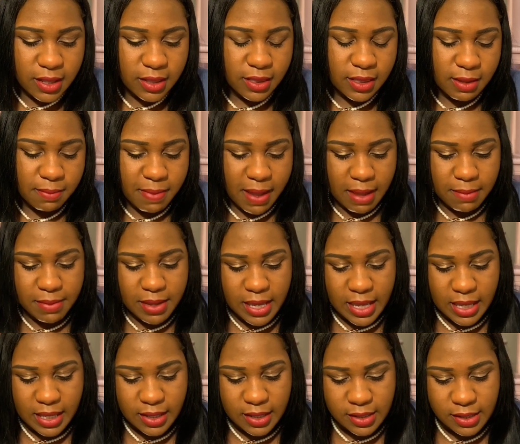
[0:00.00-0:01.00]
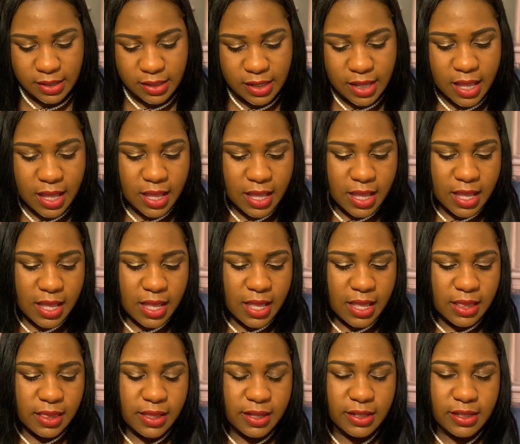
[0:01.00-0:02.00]
the baby is
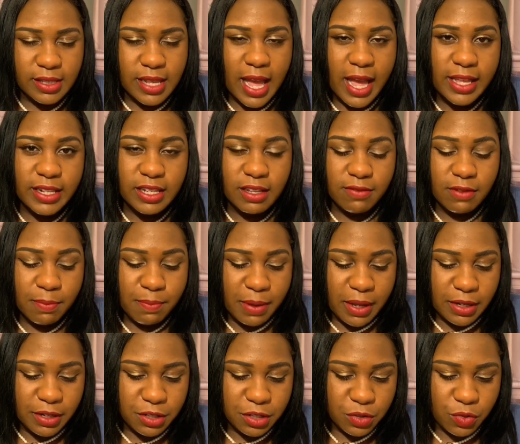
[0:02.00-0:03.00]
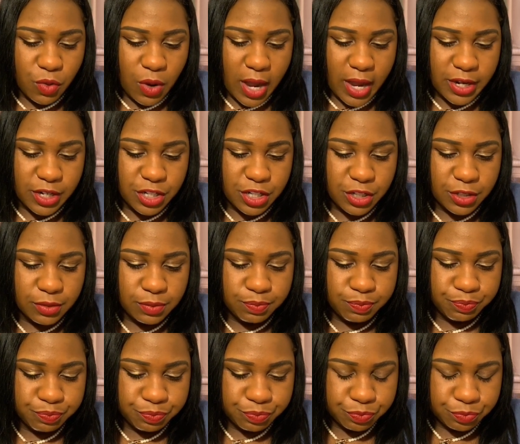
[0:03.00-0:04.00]
the size of a buttersquash,
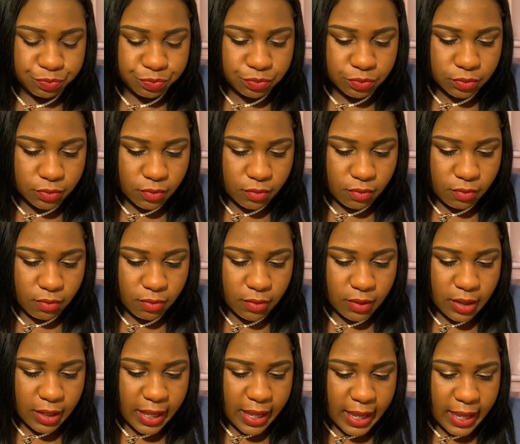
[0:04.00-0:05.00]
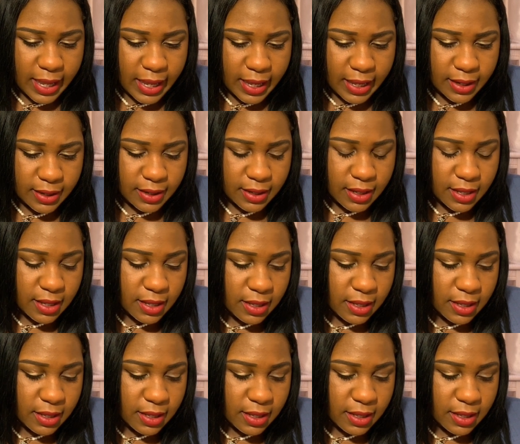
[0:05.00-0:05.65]
and